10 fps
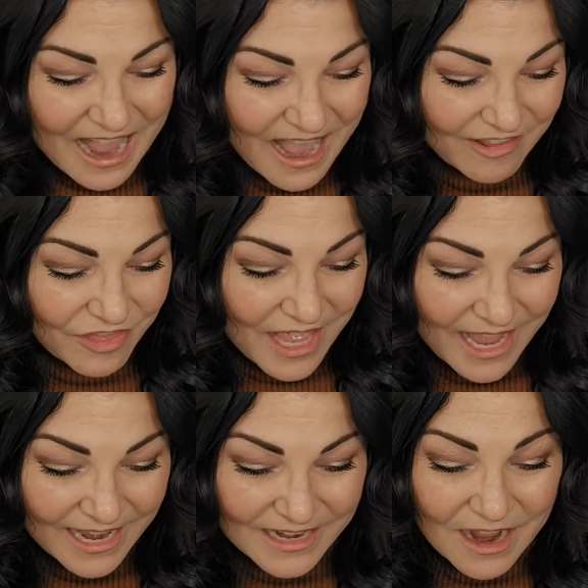And
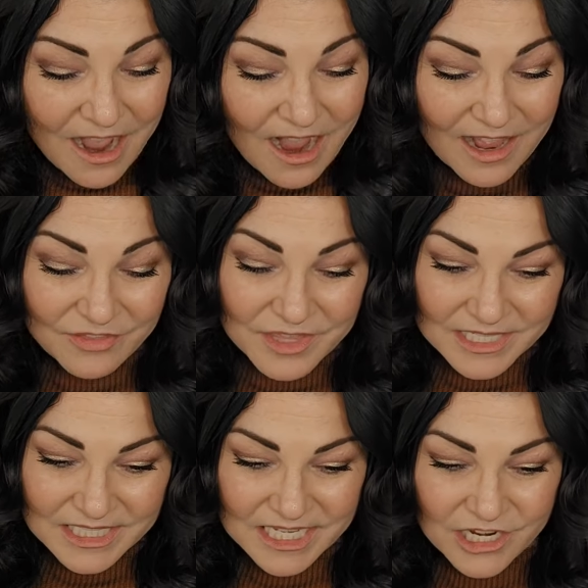then
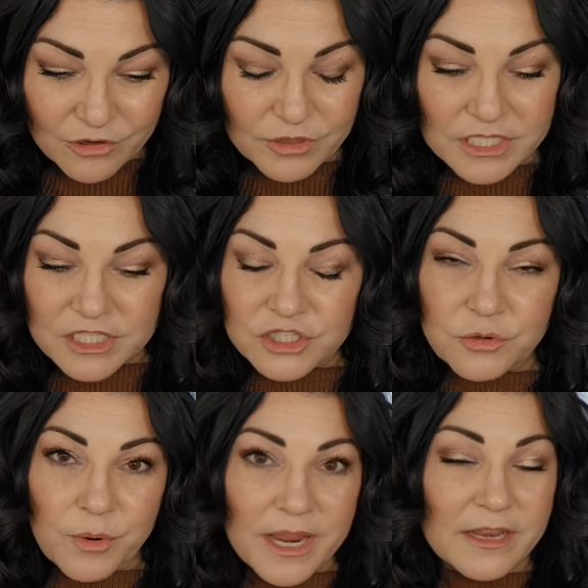this here, this is
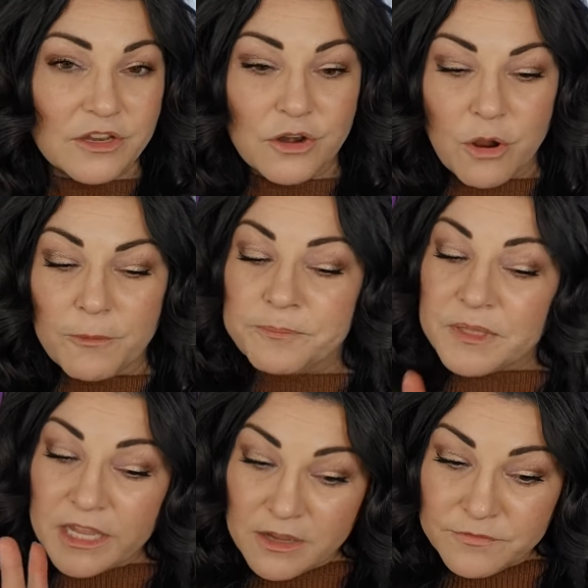great. You know,
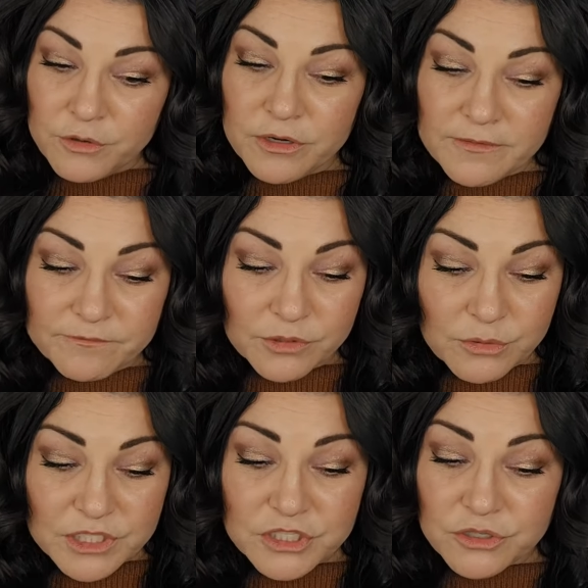if you're an
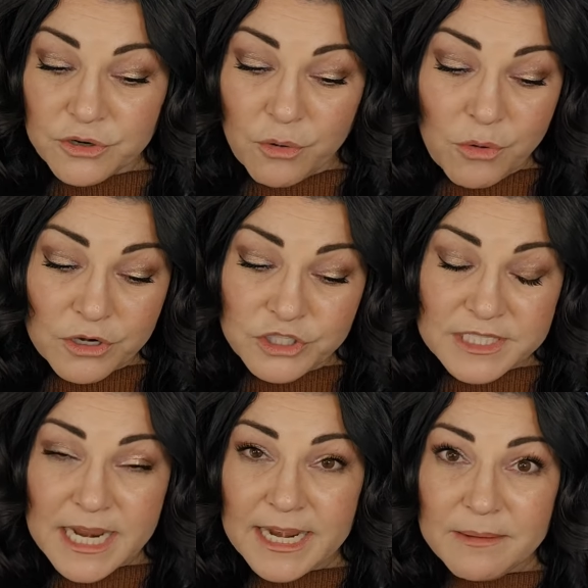influencer or
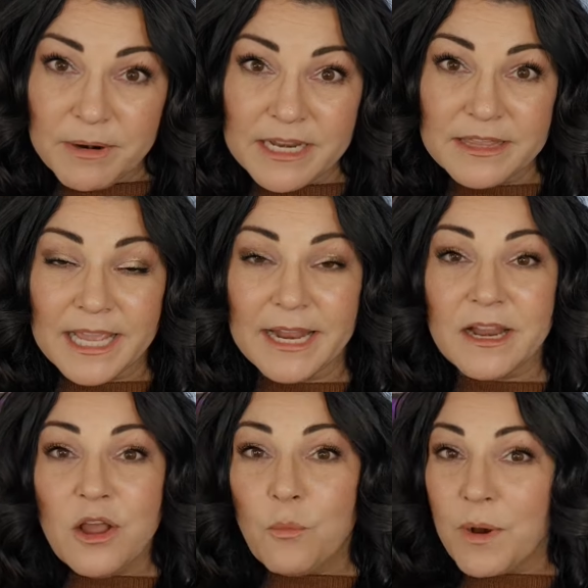just anybody that
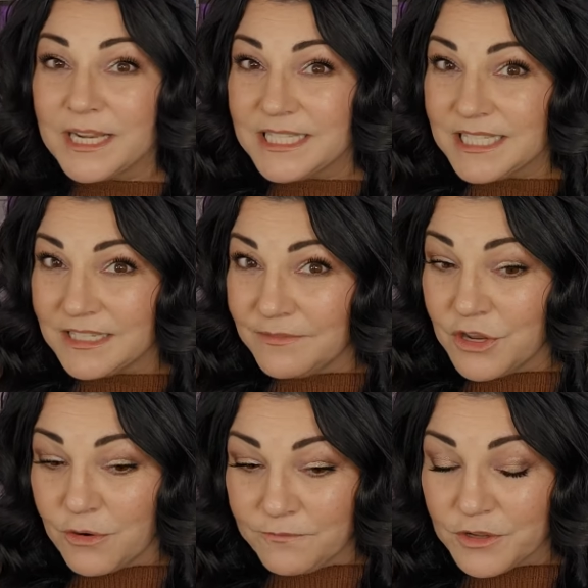wants to,
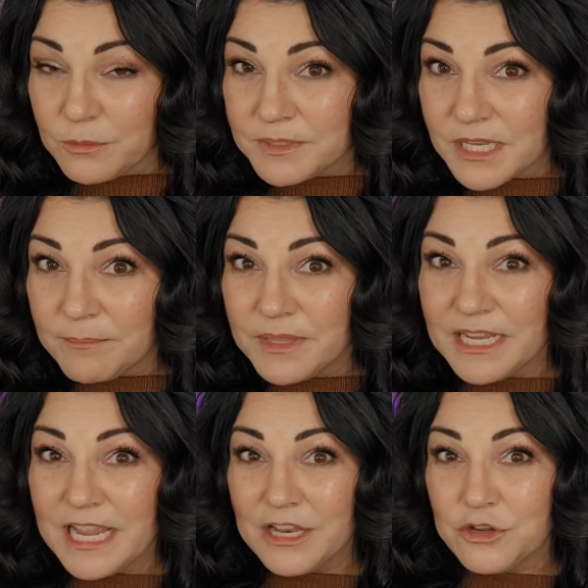film
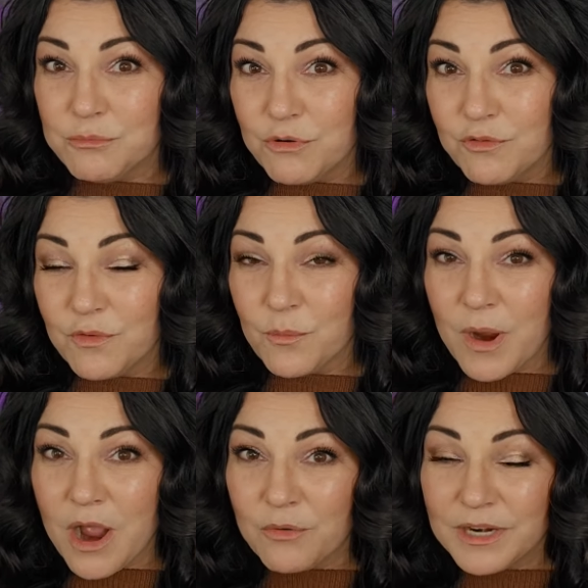something and you move
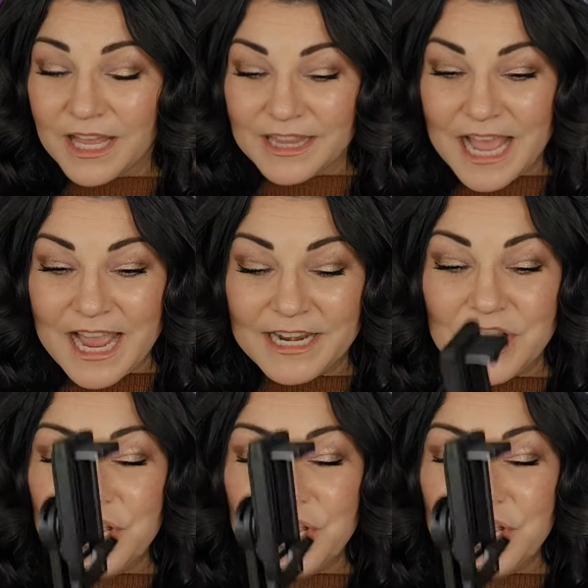around a lot.